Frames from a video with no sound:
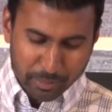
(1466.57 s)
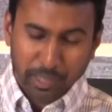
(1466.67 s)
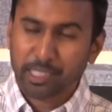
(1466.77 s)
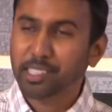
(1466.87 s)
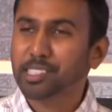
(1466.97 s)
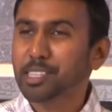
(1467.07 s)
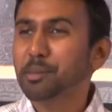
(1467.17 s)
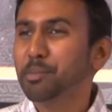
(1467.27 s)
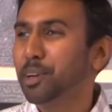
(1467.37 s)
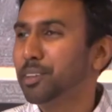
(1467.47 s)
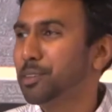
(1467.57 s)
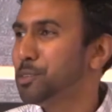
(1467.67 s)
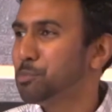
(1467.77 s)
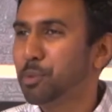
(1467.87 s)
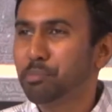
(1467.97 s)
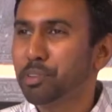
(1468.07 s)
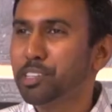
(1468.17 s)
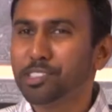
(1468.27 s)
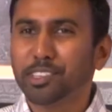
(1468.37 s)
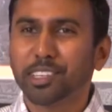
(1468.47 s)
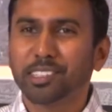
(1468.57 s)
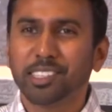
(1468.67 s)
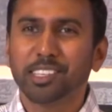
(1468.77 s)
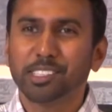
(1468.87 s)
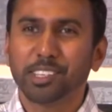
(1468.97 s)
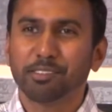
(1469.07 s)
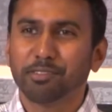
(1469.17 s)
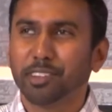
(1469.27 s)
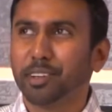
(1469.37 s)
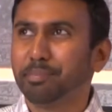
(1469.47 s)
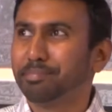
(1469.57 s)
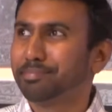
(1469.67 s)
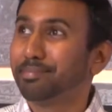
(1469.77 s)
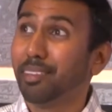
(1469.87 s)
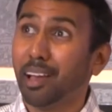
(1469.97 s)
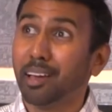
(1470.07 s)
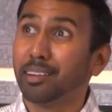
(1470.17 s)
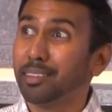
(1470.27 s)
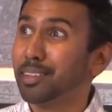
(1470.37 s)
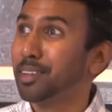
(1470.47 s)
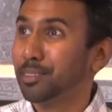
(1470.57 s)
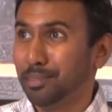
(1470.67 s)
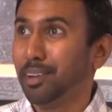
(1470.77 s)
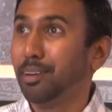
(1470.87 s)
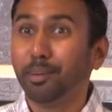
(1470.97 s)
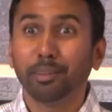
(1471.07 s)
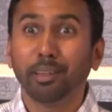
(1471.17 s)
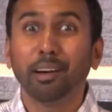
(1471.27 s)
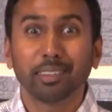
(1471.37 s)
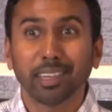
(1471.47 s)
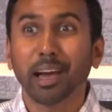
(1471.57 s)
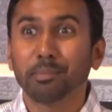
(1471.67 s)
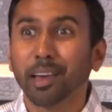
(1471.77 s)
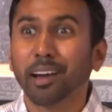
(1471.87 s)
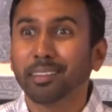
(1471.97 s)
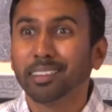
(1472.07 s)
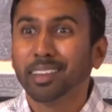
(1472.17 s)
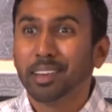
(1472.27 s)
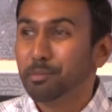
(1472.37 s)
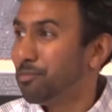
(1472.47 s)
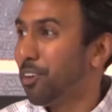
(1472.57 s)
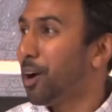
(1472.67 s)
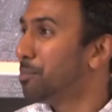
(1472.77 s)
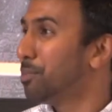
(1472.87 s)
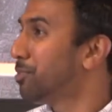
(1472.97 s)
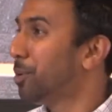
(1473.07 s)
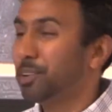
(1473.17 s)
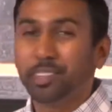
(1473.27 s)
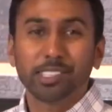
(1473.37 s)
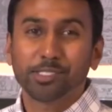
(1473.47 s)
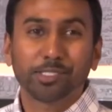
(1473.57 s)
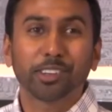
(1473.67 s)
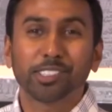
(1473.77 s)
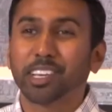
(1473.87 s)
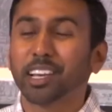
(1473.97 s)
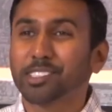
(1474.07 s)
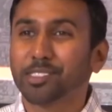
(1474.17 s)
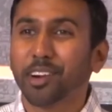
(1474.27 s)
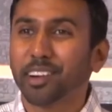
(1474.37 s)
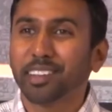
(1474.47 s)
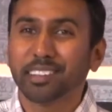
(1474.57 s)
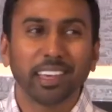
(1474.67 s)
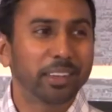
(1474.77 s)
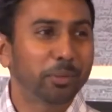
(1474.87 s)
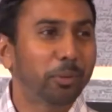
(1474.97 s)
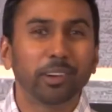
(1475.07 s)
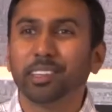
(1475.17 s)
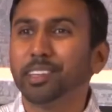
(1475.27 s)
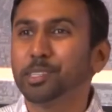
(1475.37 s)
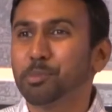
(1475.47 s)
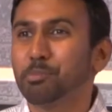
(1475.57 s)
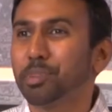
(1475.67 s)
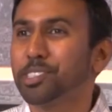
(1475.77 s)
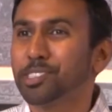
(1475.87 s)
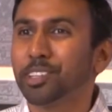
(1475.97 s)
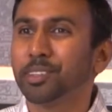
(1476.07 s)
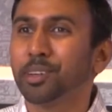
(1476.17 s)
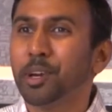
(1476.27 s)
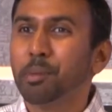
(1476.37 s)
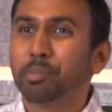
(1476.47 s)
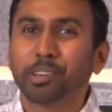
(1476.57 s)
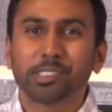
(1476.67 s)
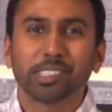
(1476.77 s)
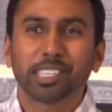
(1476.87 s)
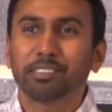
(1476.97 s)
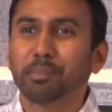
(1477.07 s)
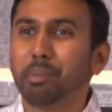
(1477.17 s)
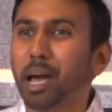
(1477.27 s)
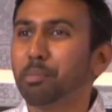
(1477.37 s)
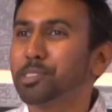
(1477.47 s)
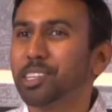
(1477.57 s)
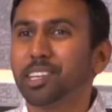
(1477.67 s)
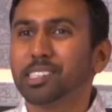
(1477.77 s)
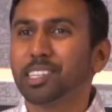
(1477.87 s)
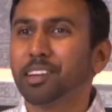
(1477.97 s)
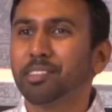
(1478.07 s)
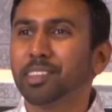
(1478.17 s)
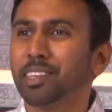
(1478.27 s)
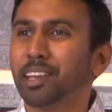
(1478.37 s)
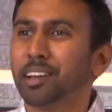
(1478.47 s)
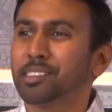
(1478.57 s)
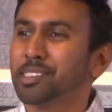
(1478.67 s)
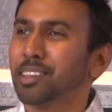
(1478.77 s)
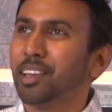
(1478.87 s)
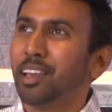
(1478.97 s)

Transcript: Because as someone who's been preaching and teaching for, I don't know, a whole long time now, far before this church got started, 10, 20 years, been preaching in the prisons, giving Bible studies and everything else,